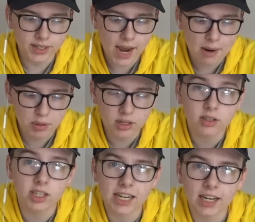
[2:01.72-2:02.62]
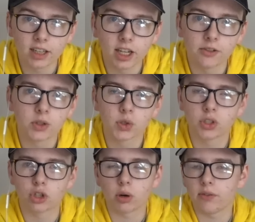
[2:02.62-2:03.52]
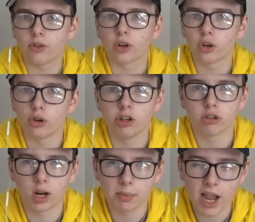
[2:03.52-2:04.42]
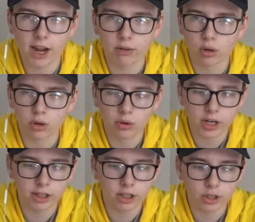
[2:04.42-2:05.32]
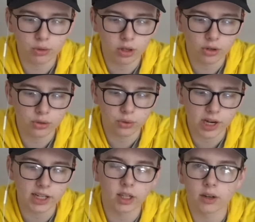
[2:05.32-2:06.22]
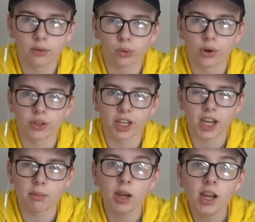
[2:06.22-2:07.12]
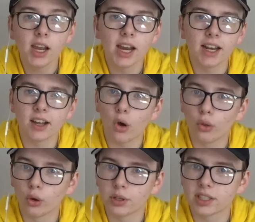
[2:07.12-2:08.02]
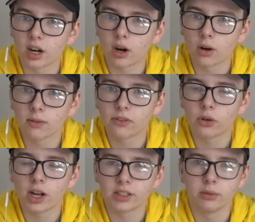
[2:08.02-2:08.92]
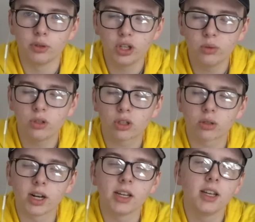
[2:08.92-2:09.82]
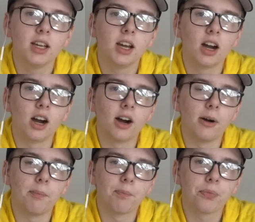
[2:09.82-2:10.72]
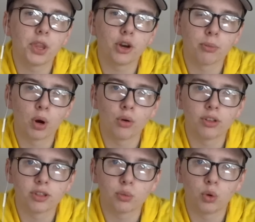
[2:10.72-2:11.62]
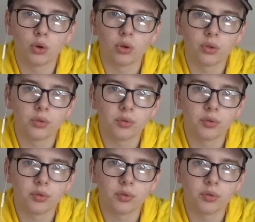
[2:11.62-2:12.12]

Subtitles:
tap it to gain a life. So this is great for an early drop aggro, and then you can also gain life throughout the game. And although it's not harmful as a huge threat, your opponents will,